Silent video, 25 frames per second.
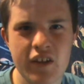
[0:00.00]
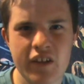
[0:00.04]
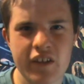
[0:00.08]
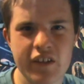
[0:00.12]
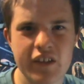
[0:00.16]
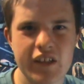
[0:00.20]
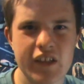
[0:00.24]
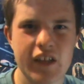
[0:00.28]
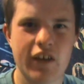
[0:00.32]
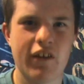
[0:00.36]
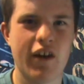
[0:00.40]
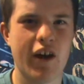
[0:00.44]

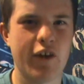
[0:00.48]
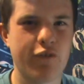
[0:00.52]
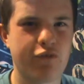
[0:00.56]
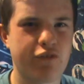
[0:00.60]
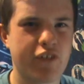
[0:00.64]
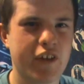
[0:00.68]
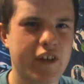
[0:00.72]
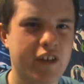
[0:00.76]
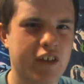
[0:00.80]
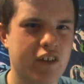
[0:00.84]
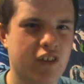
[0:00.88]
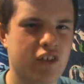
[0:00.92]
You know, I
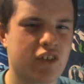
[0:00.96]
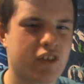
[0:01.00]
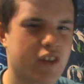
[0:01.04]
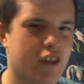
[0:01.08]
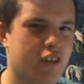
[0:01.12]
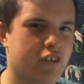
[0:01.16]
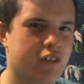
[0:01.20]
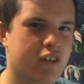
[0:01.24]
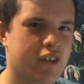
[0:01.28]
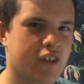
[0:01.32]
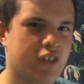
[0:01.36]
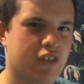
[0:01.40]
think
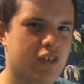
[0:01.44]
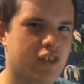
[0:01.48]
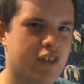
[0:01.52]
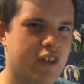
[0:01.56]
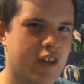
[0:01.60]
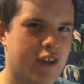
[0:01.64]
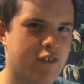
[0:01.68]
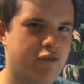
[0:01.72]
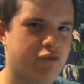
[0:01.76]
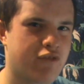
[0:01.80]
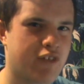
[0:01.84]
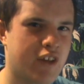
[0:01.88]
Ahsoka's
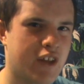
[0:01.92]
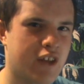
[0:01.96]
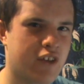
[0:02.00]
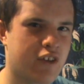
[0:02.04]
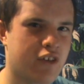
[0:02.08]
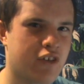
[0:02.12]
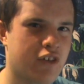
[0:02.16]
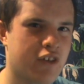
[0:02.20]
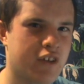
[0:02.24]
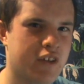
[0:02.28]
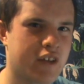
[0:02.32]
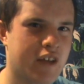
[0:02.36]
death really
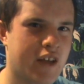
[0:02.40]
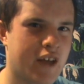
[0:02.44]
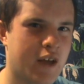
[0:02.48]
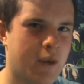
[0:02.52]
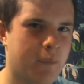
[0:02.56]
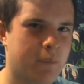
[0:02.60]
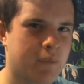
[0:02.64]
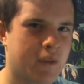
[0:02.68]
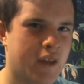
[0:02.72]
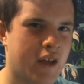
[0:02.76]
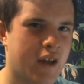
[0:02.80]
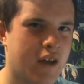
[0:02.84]
could
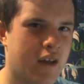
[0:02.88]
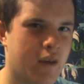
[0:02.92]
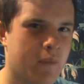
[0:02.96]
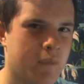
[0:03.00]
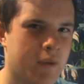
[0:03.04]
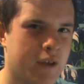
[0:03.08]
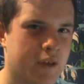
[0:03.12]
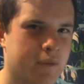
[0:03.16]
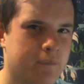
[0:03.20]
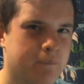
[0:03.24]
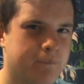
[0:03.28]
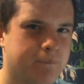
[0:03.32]
help that. I
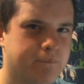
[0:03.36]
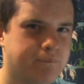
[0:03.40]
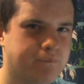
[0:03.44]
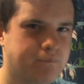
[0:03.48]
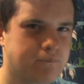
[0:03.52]
mean,